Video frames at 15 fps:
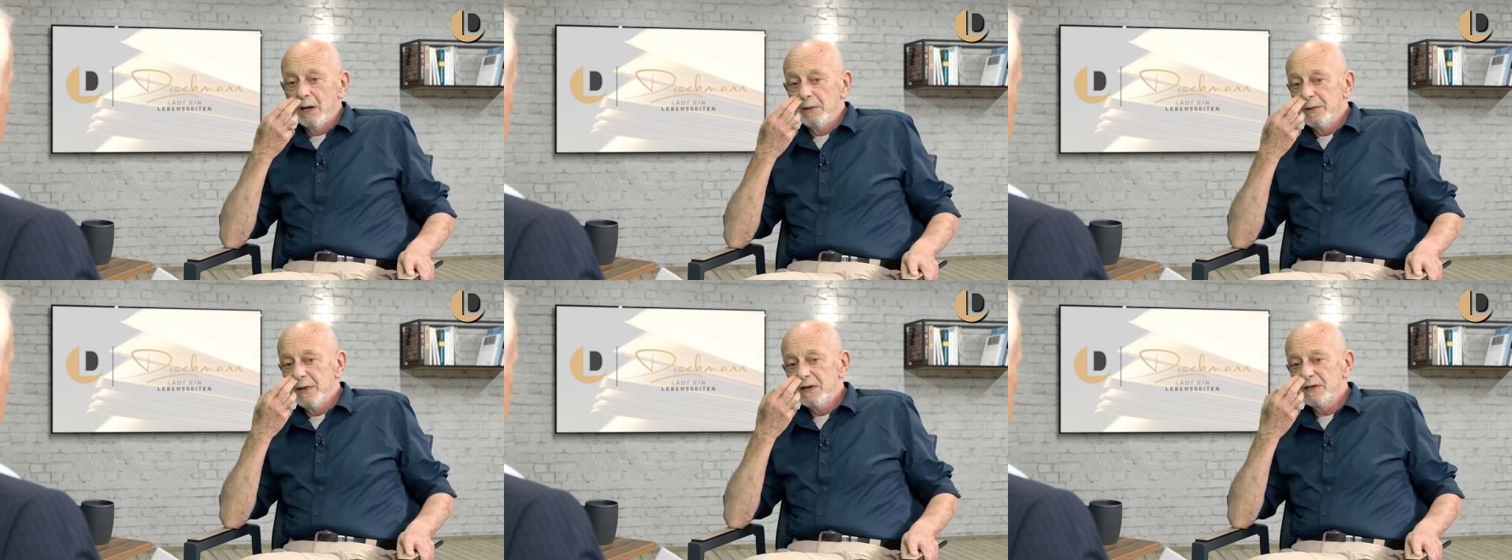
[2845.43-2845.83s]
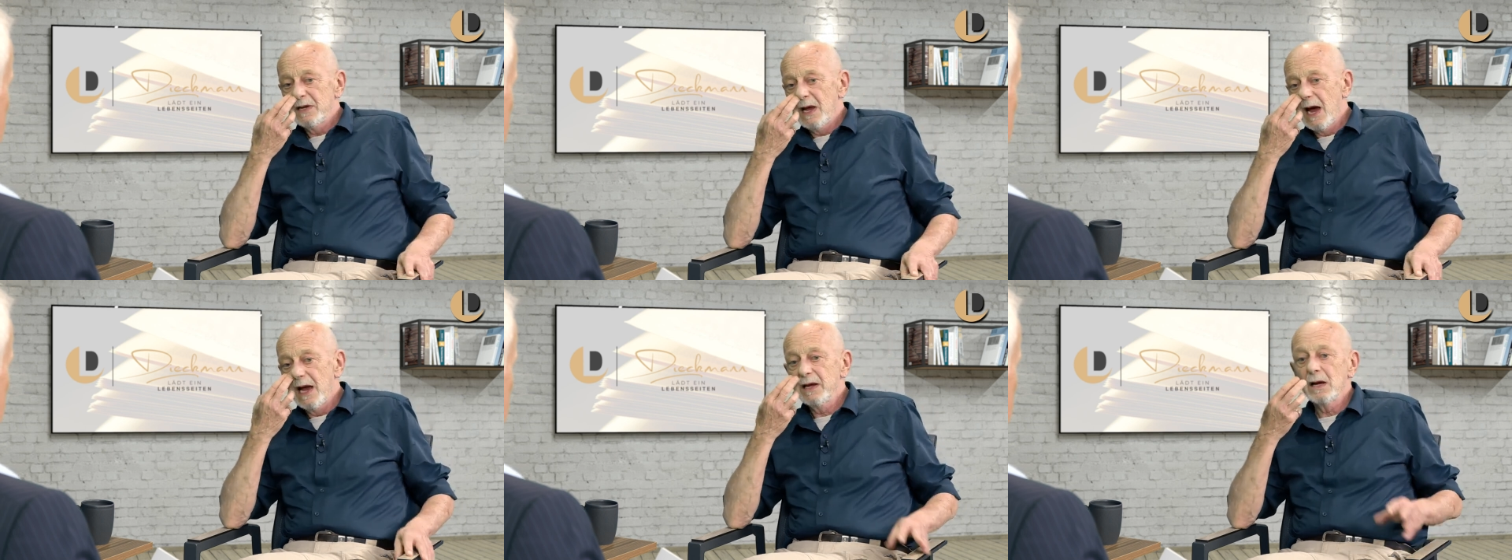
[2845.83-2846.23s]
They
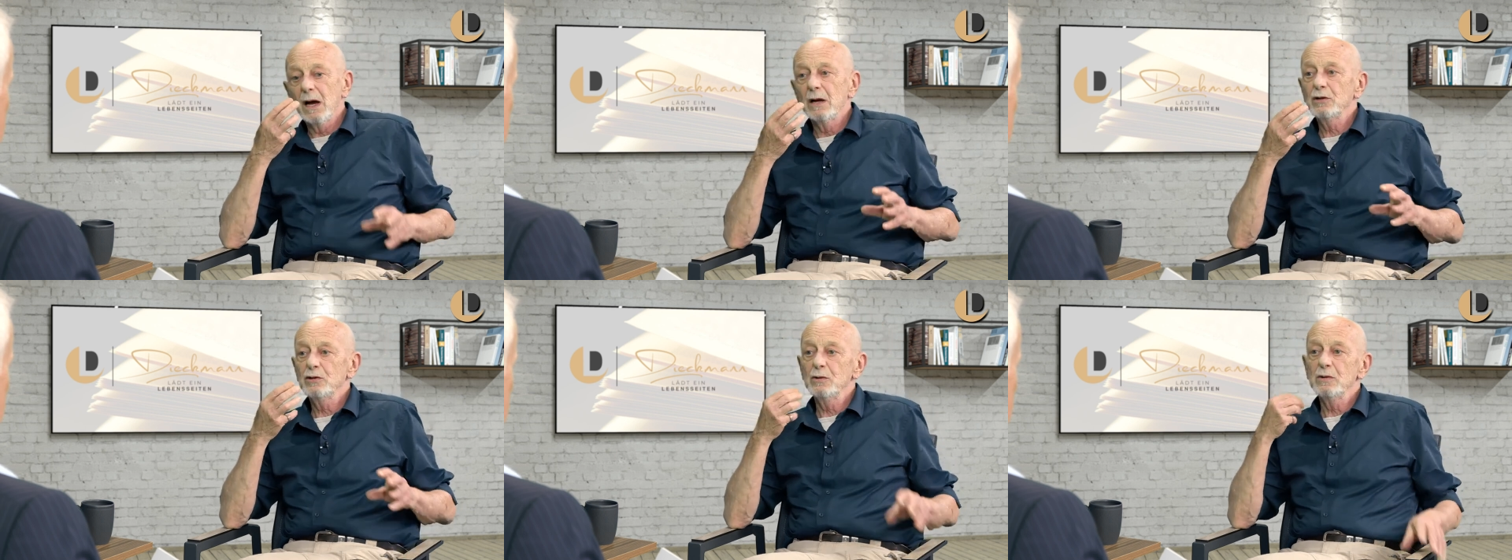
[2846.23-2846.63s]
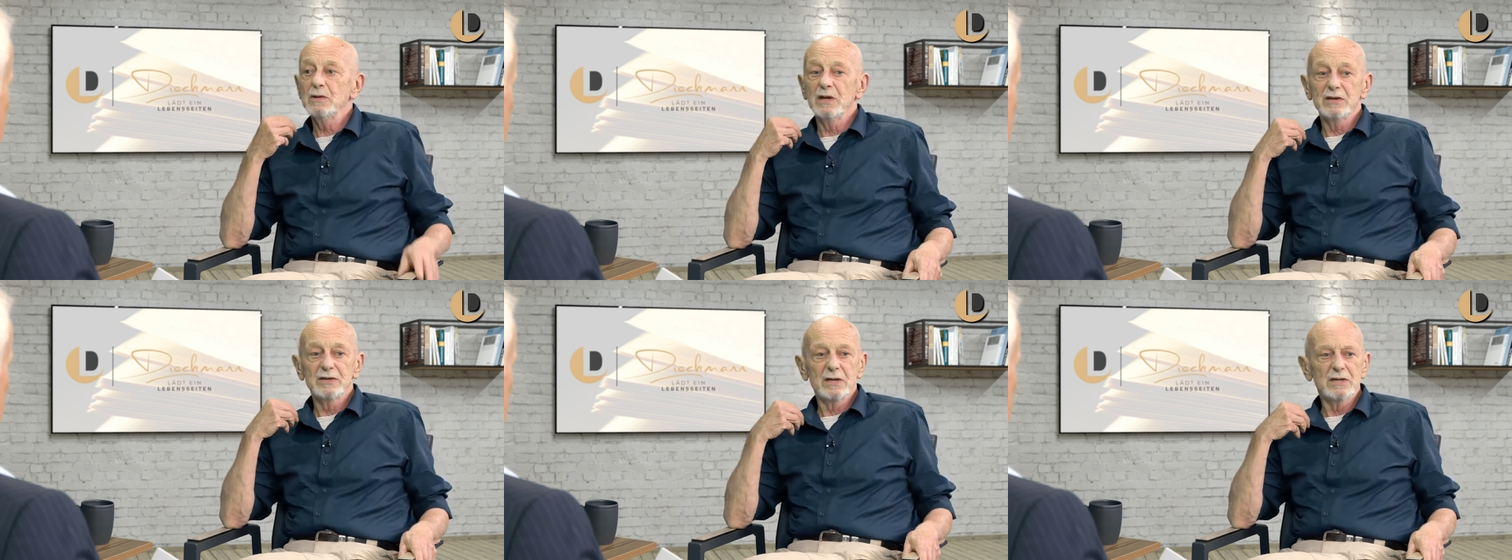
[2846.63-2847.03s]
say, I can't do
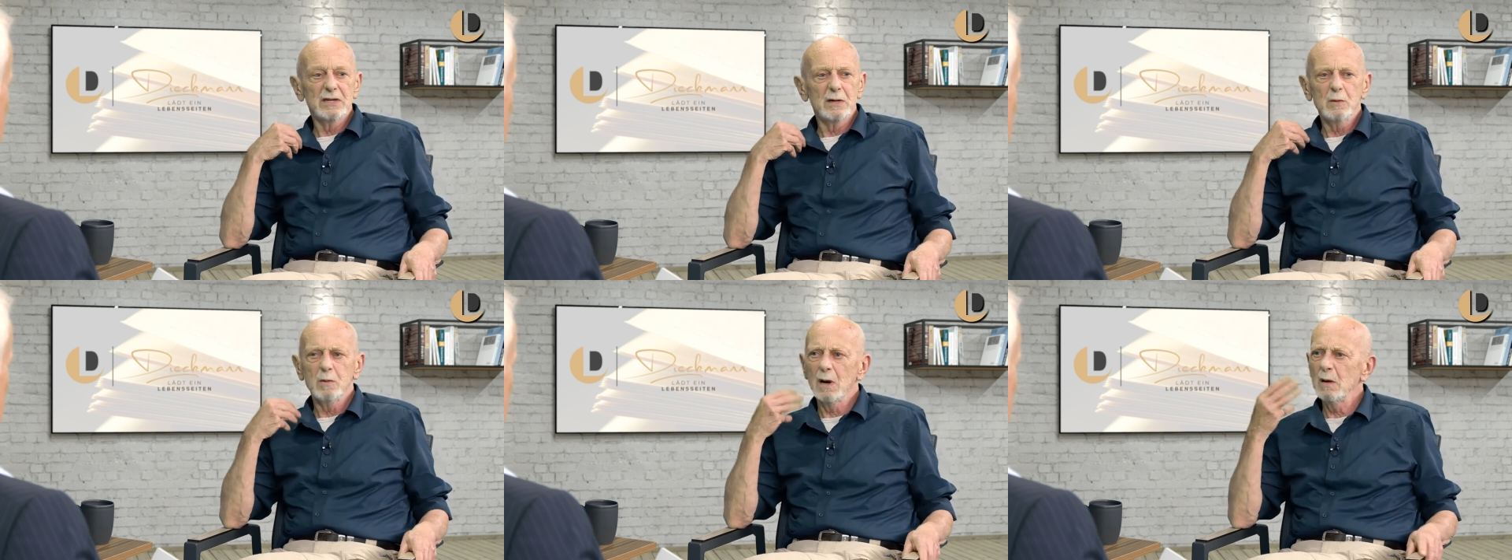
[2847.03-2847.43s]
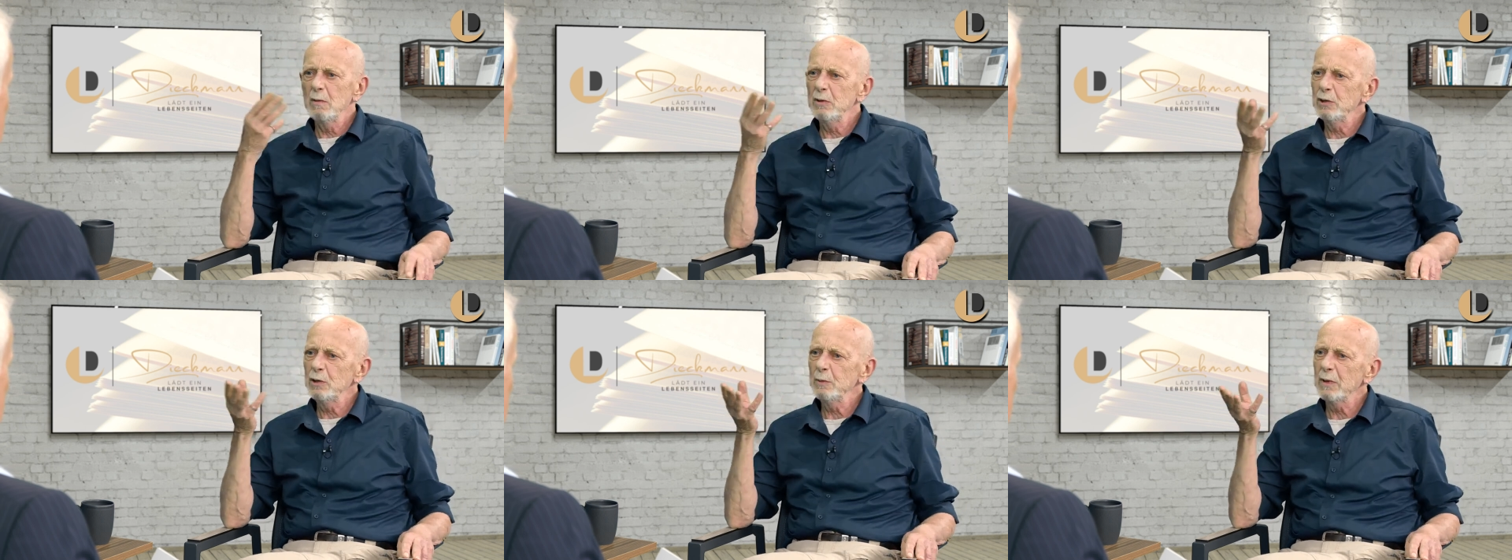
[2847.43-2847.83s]
this. I said, why
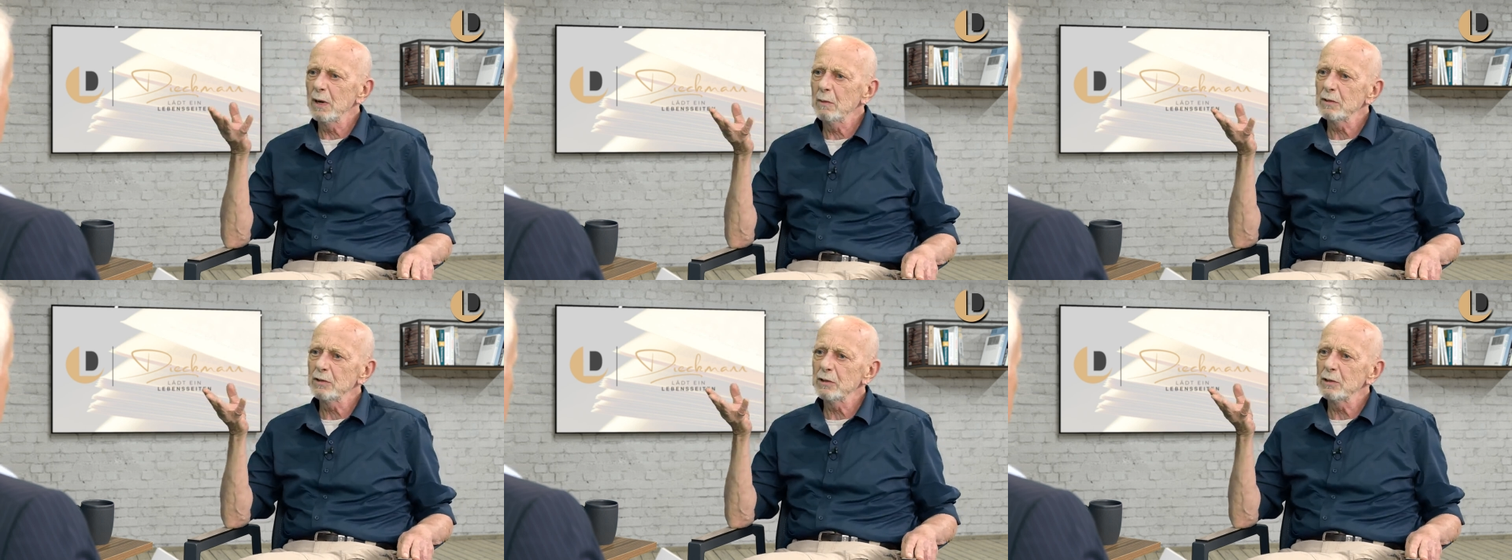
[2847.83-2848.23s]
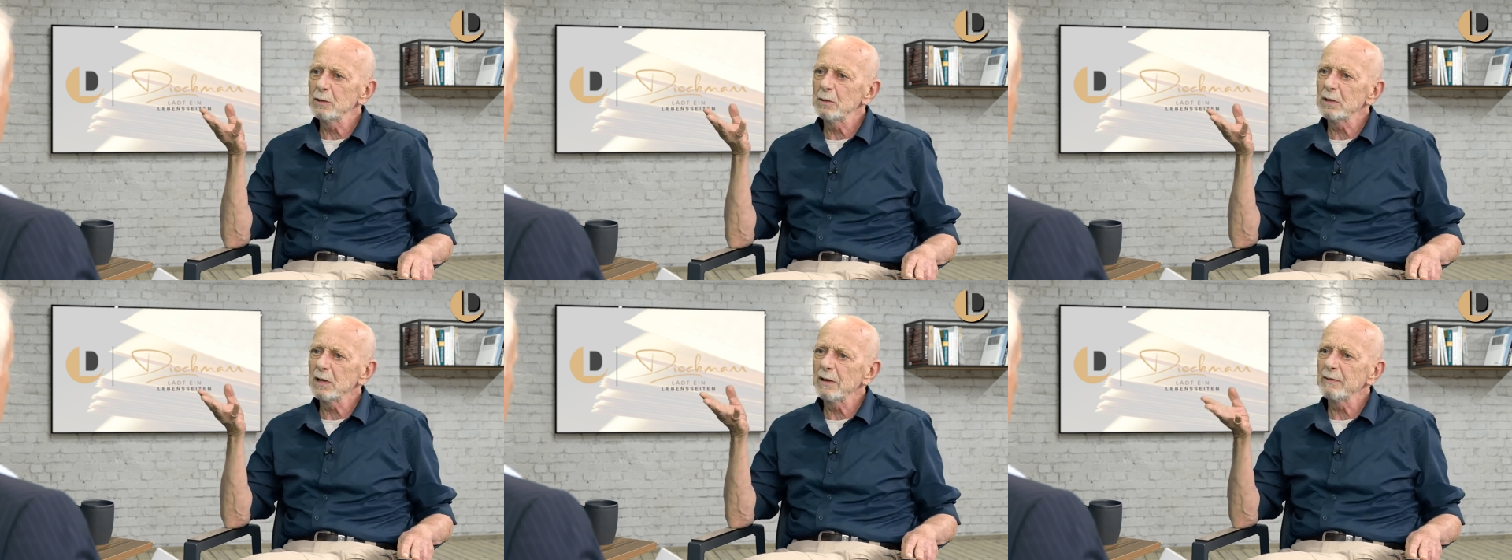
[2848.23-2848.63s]
would you be able to
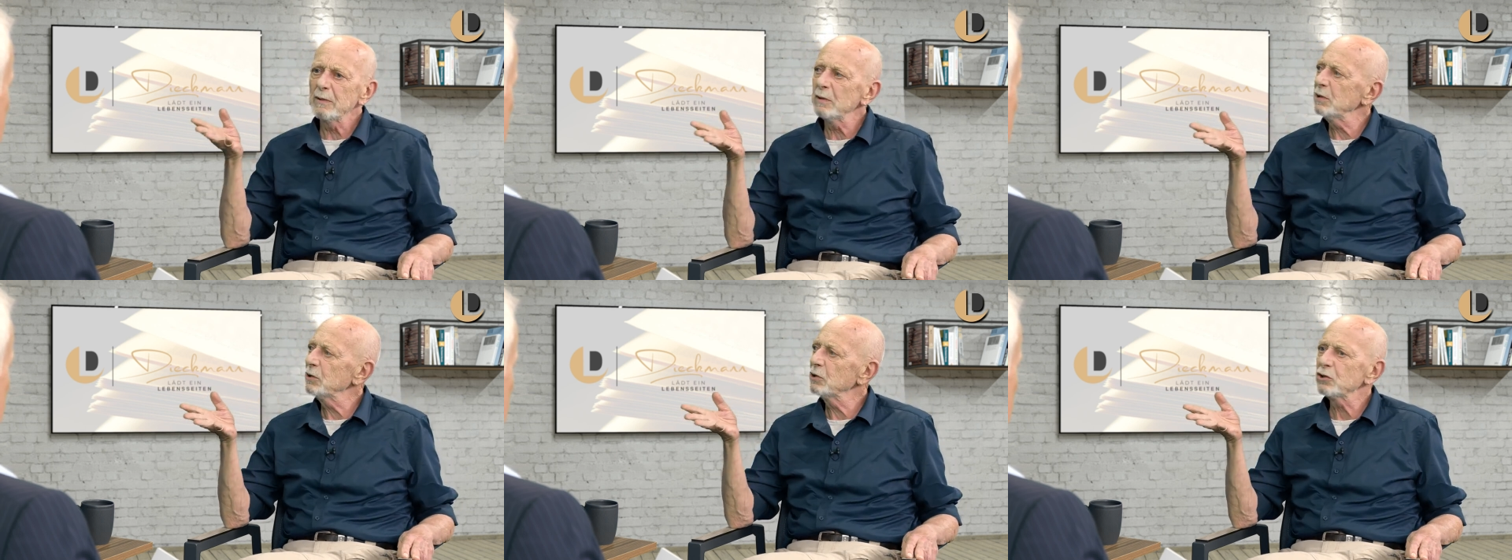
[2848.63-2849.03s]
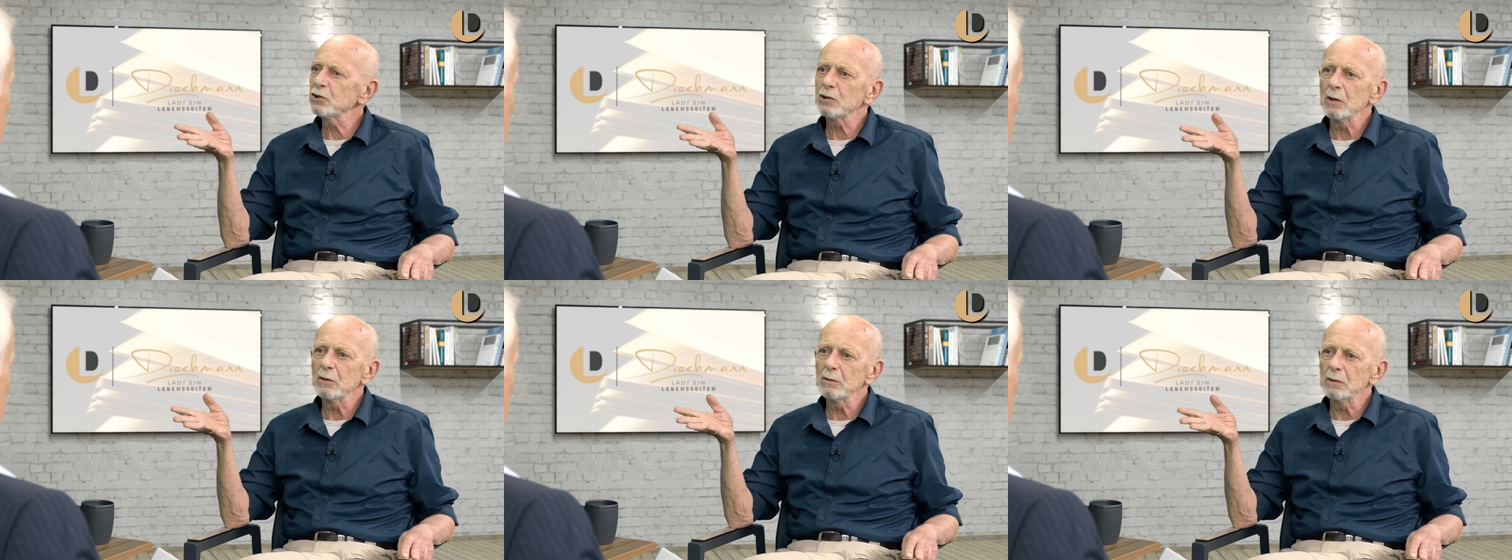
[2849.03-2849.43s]
do it? I've only just
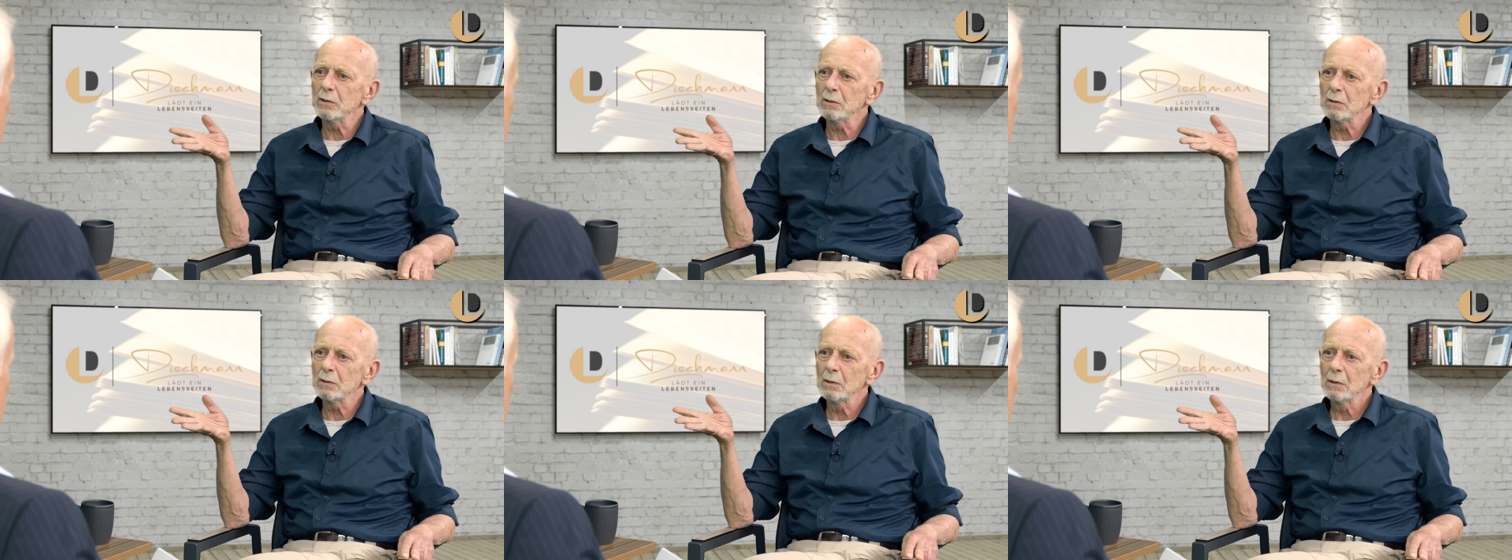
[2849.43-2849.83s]
shown you.